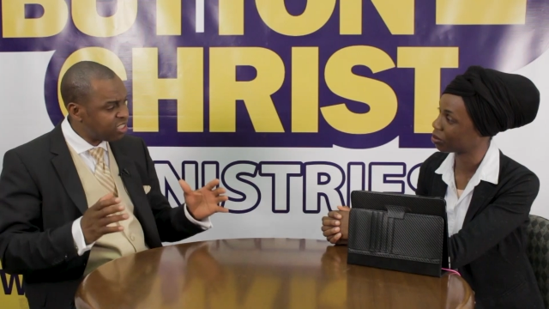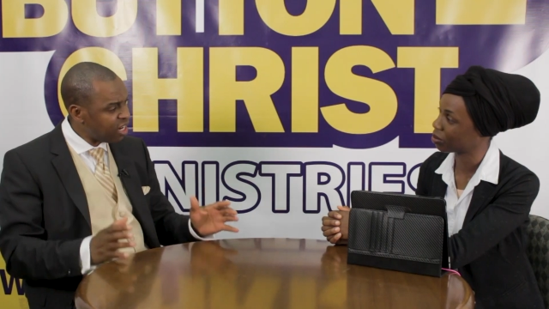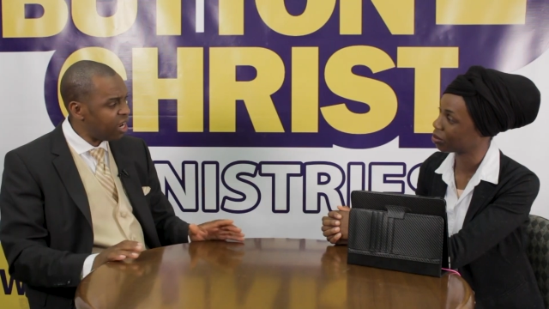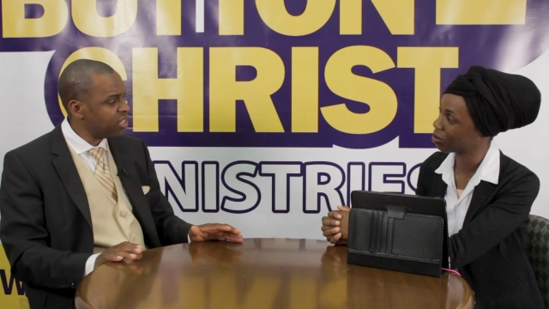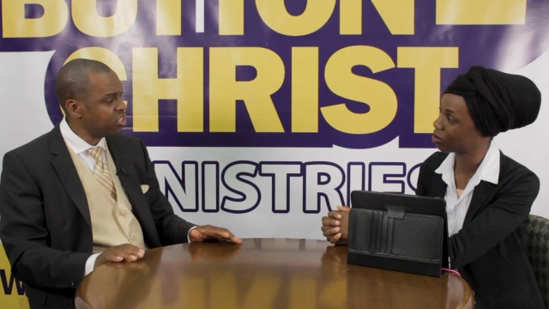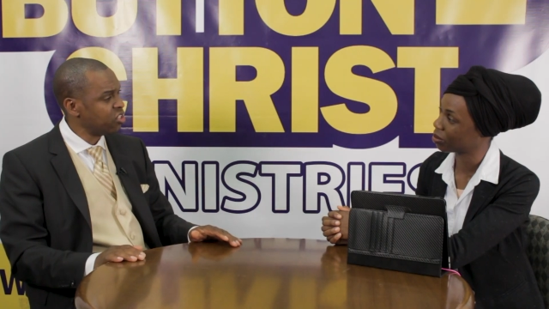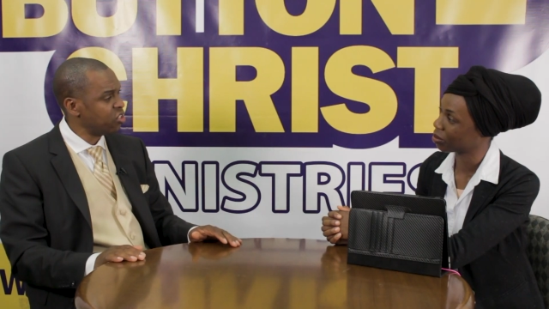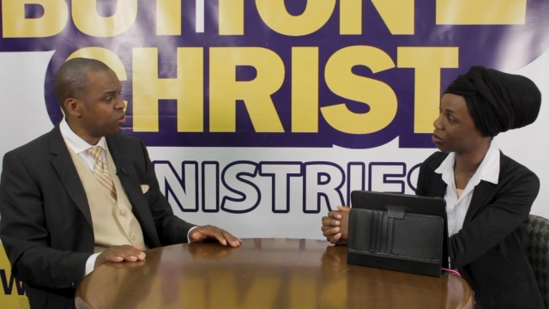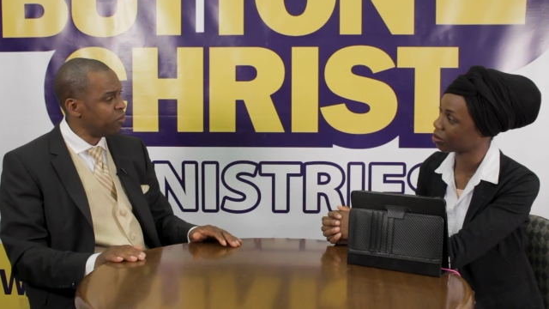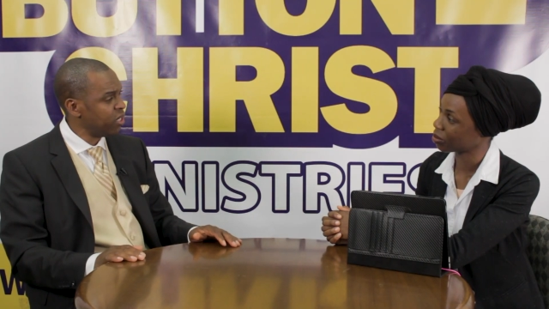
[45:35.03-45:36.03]
Speaker 1: the challenge, you
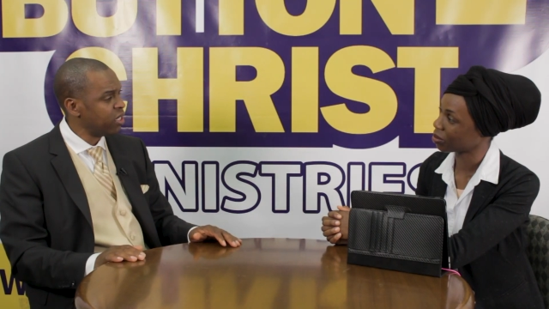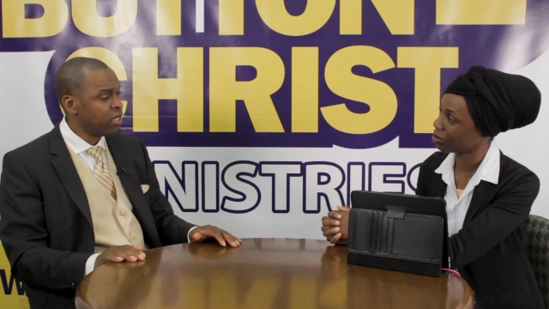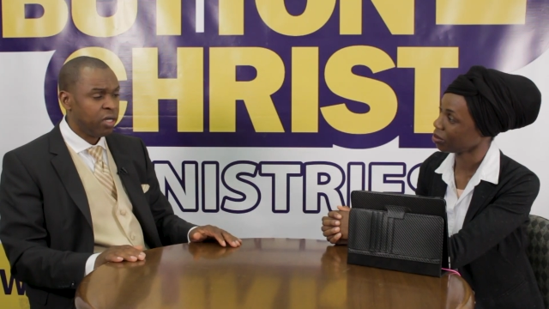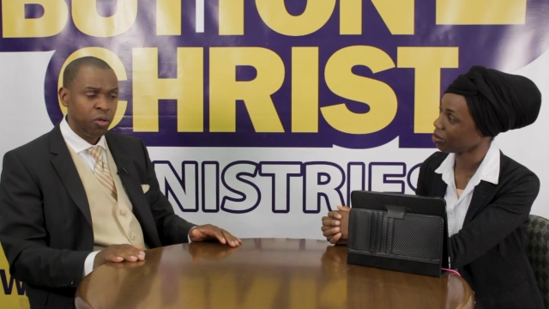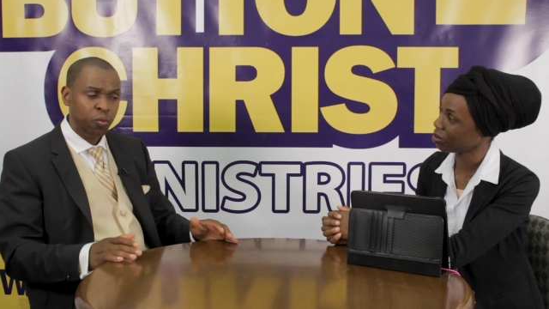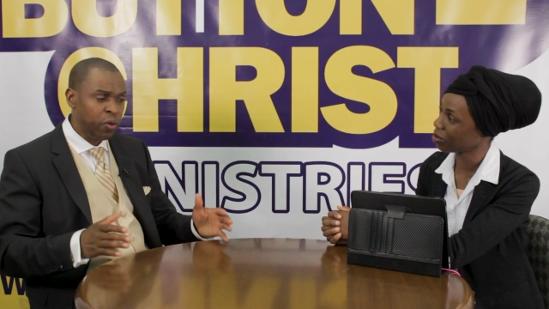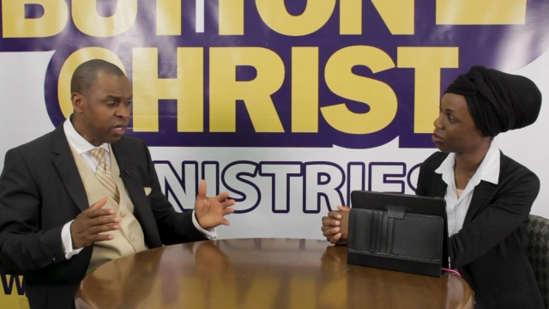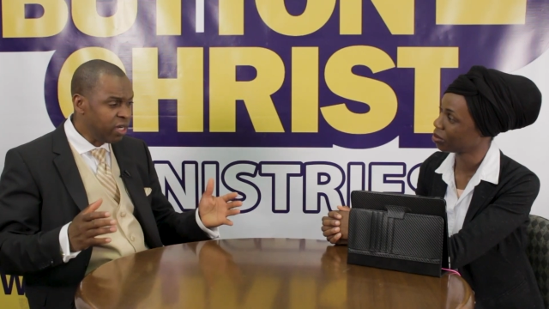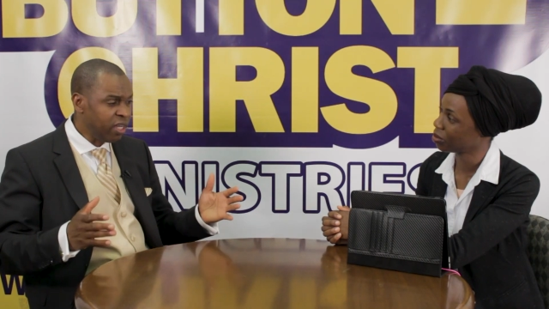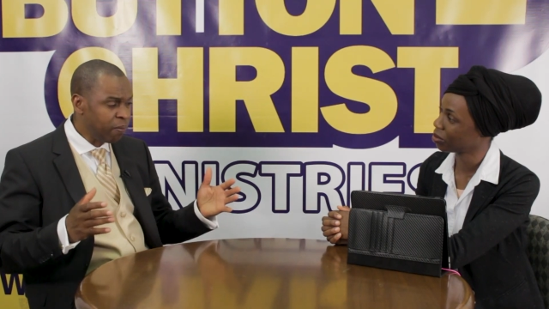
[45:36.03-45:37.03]
know what I mean? We
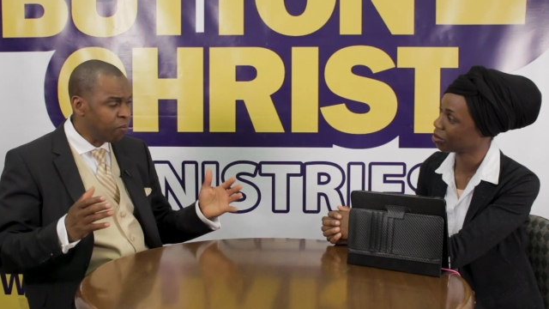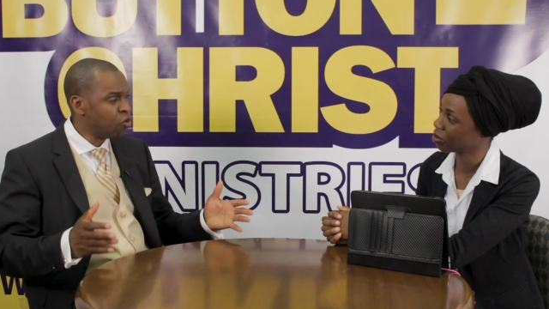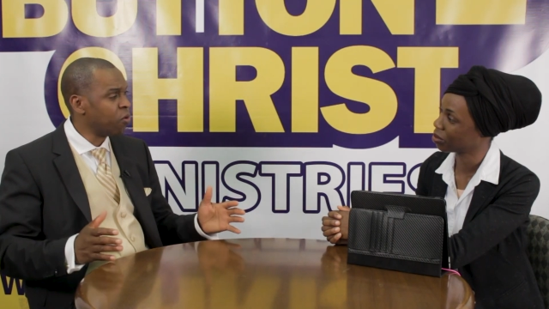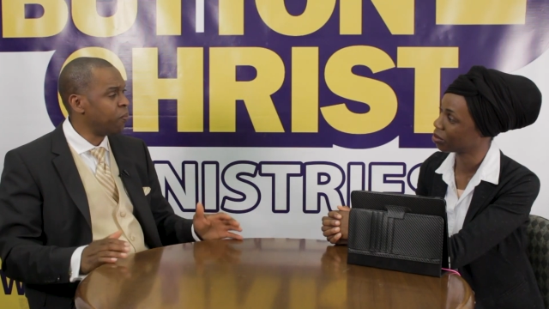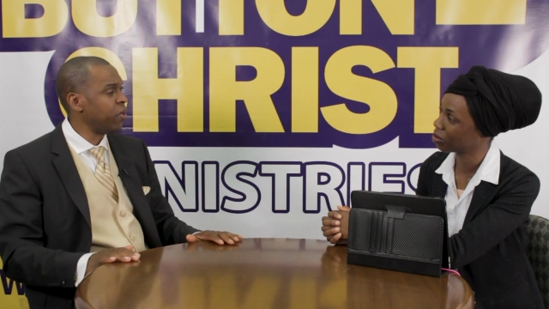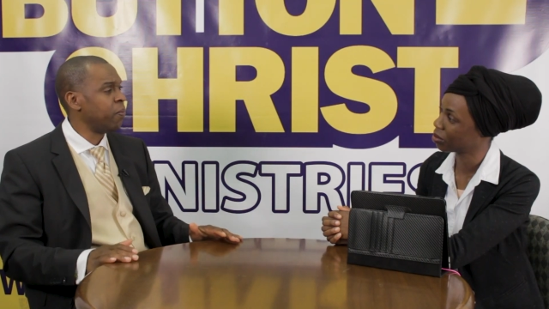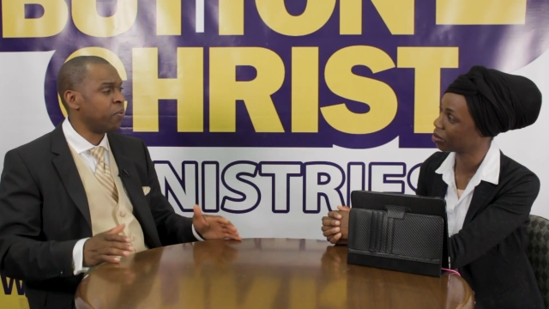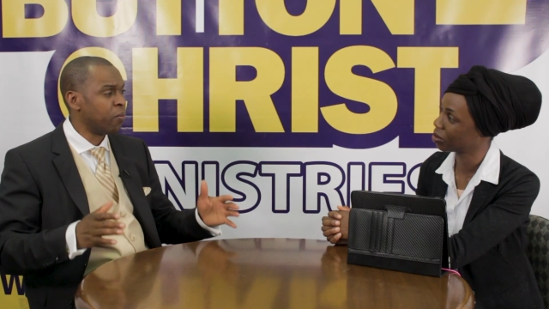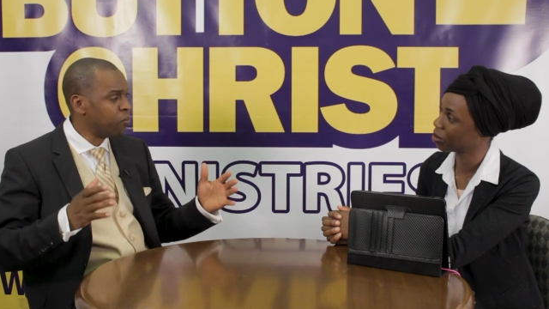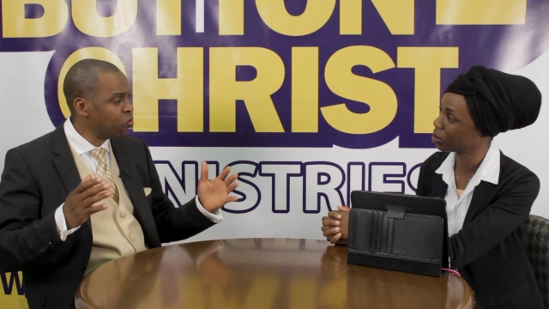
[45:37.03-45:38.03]
need more people,